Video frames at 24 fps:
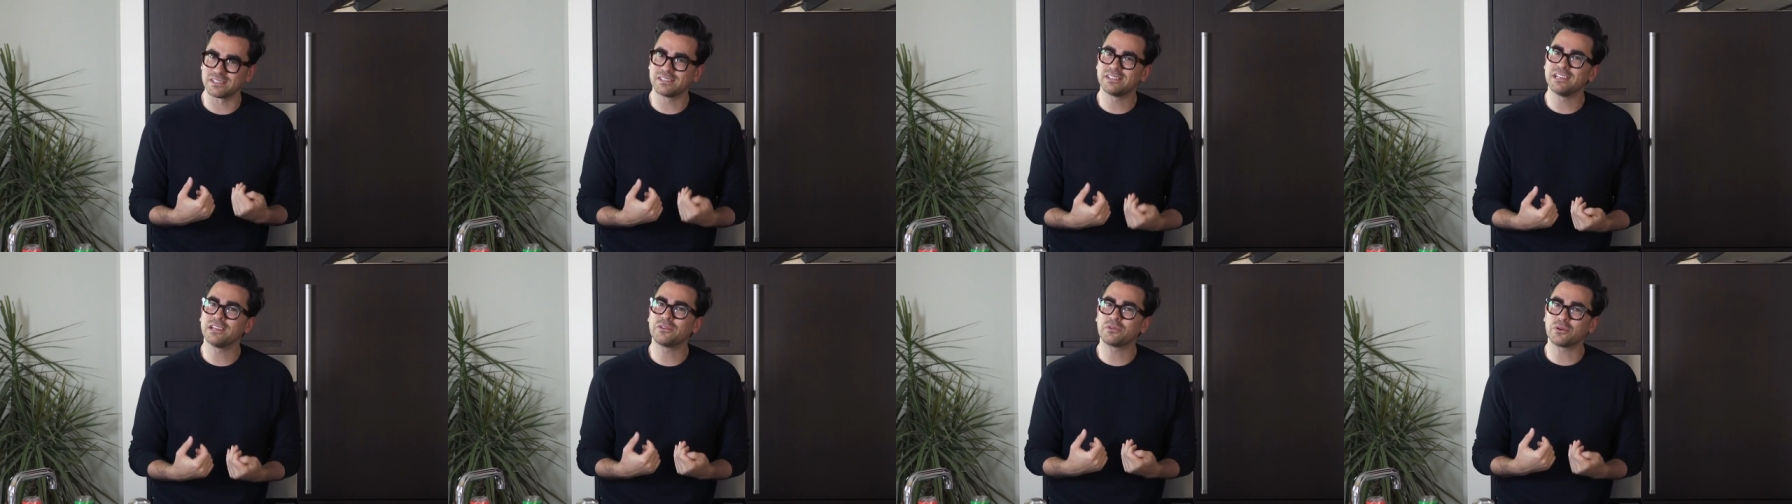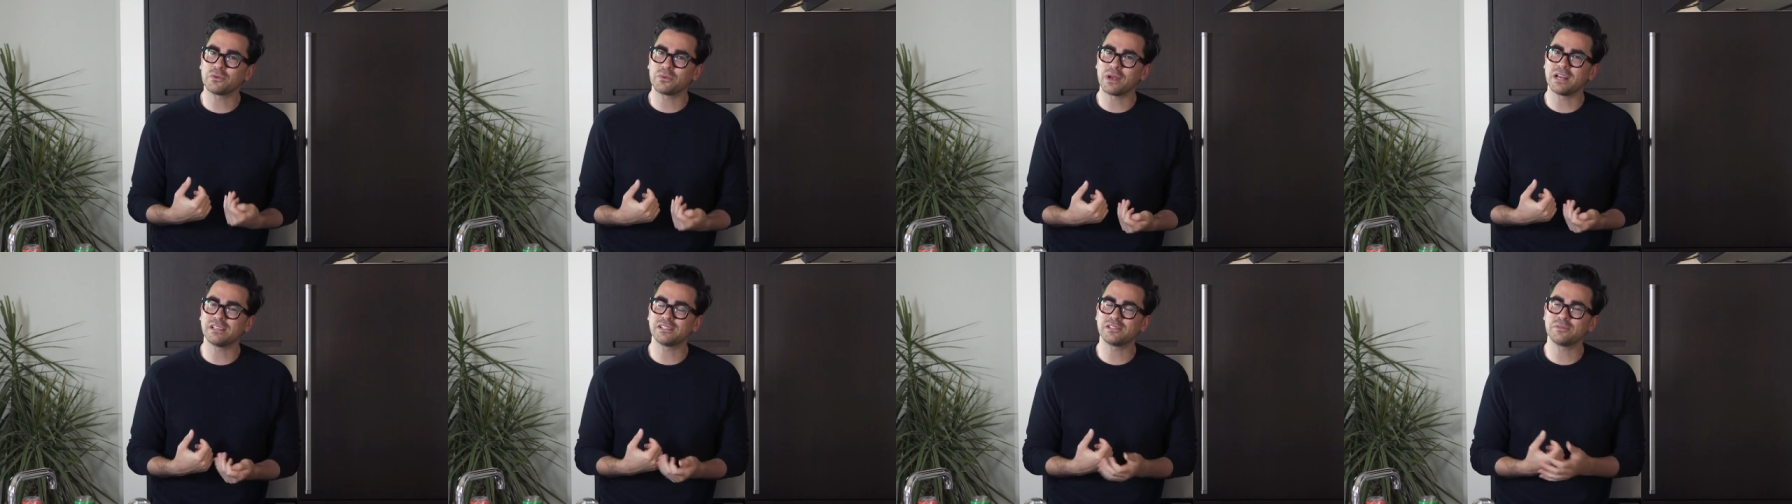It's a
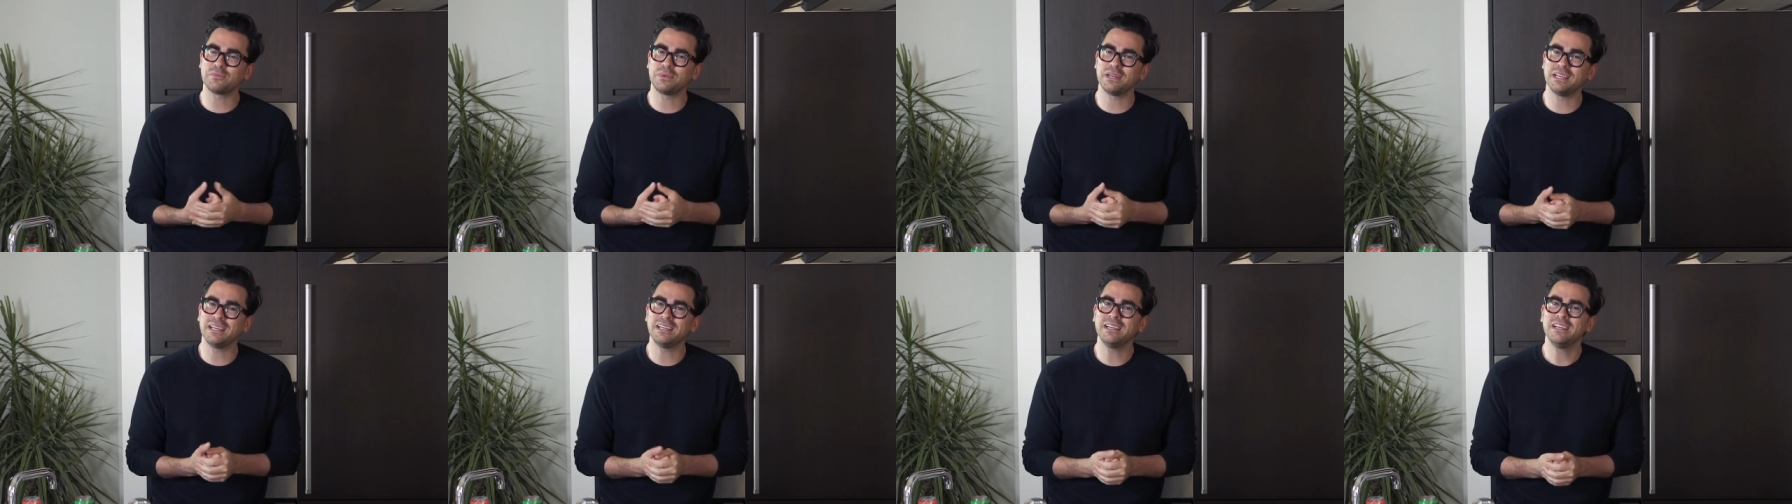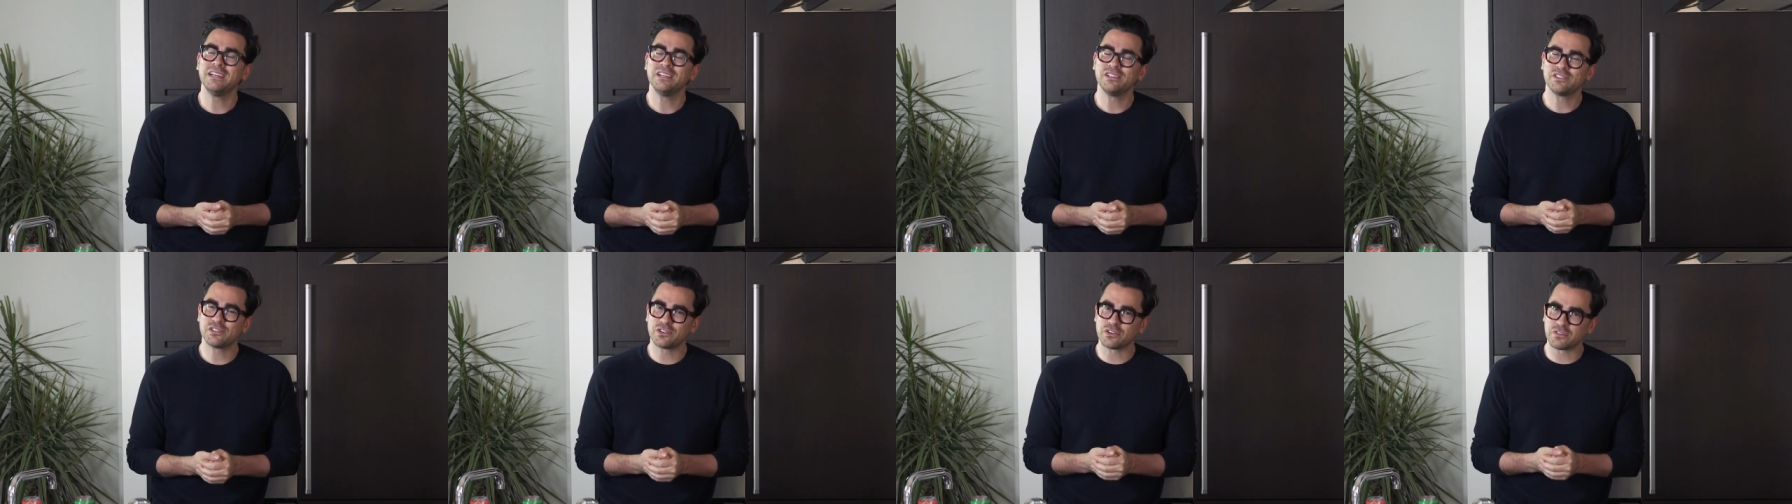secret
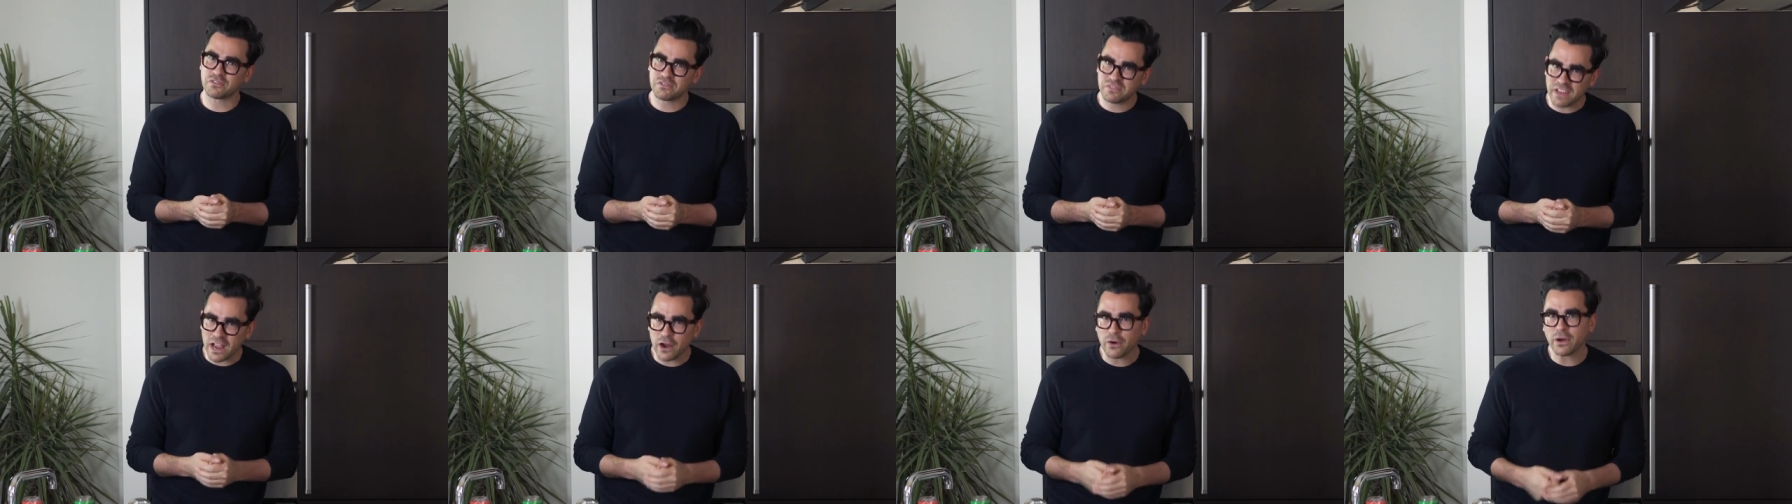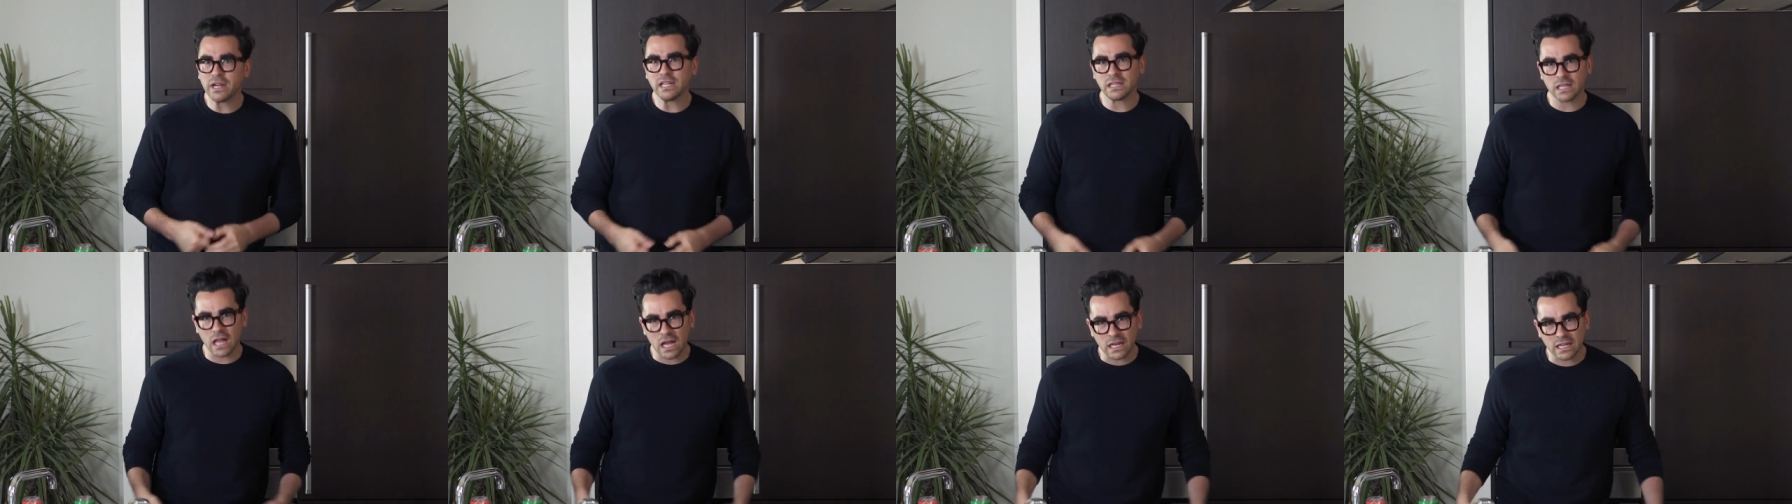recipe, so you're
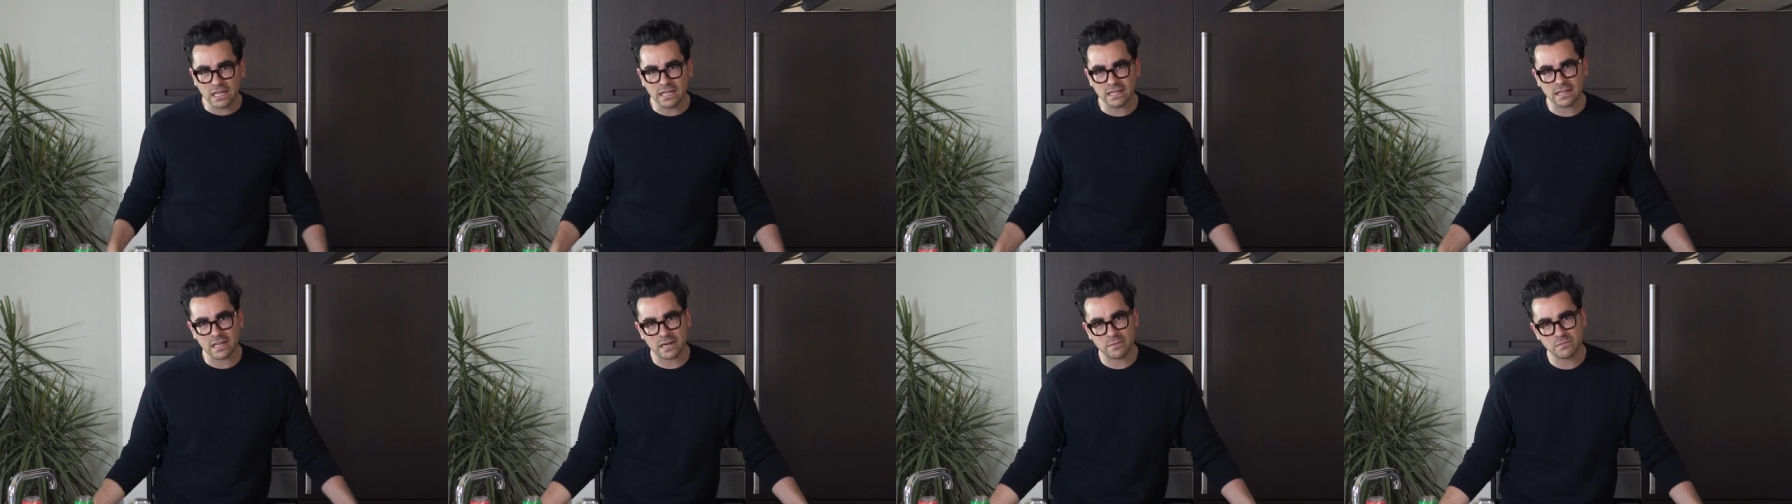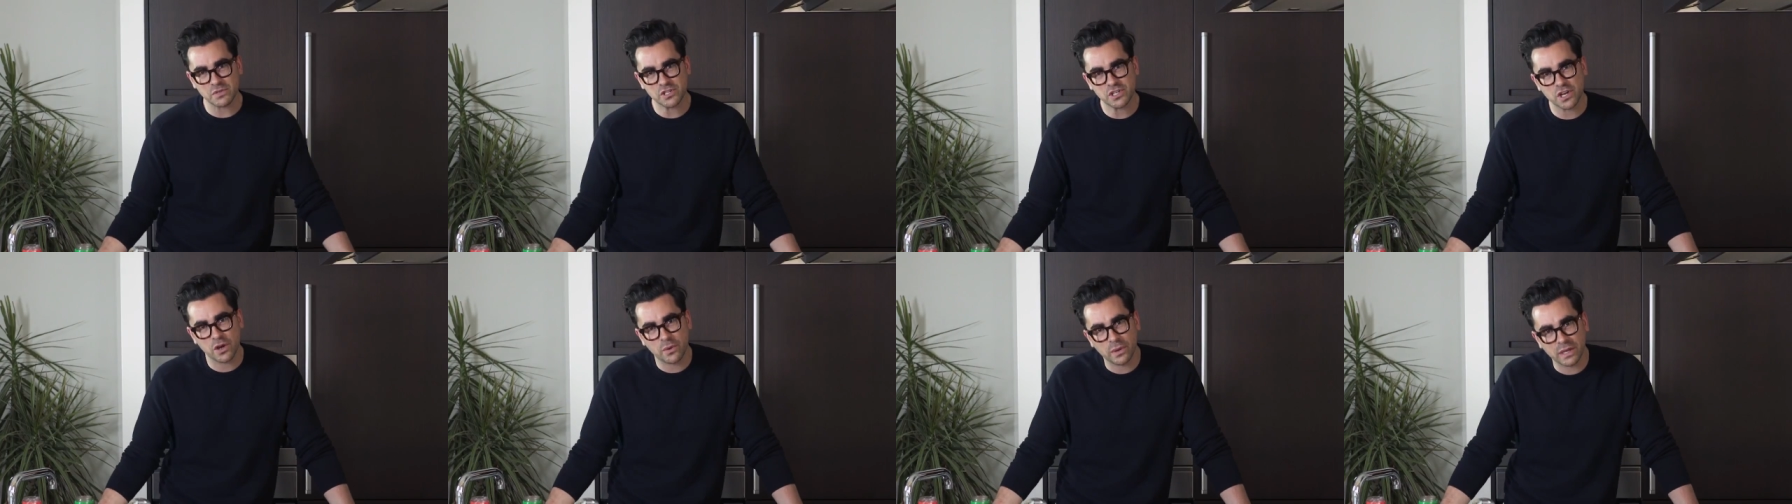very lucky that
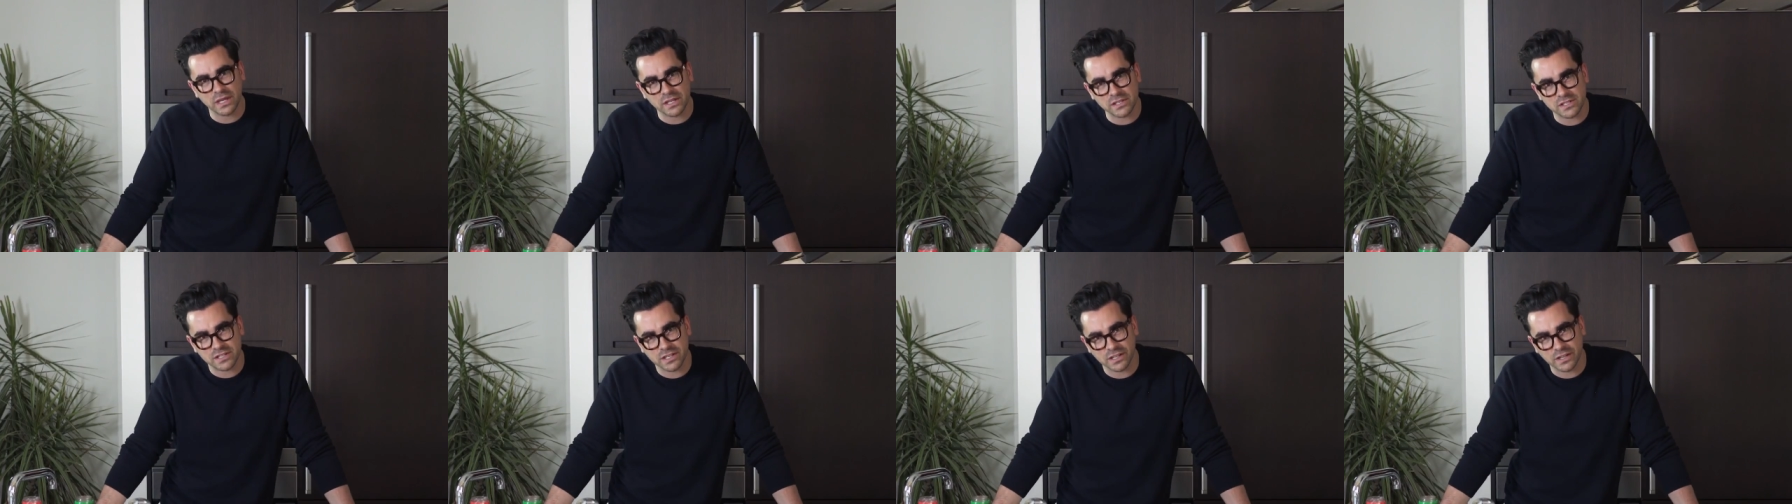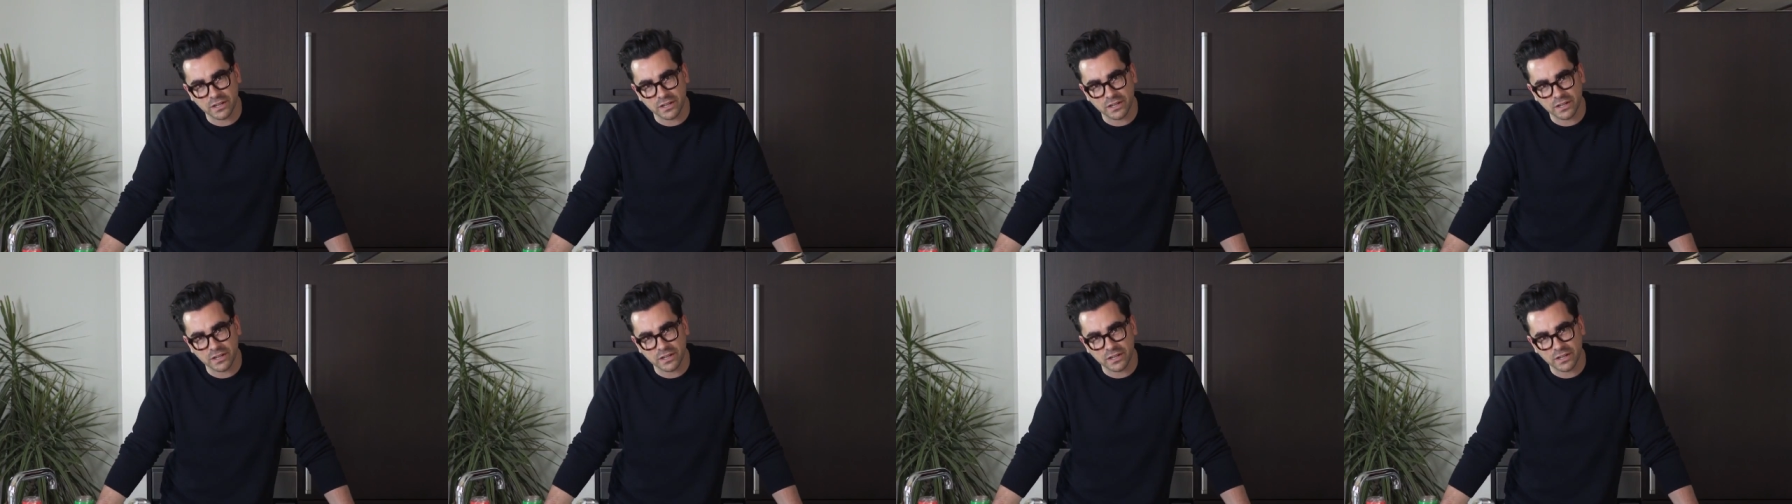I'm showing it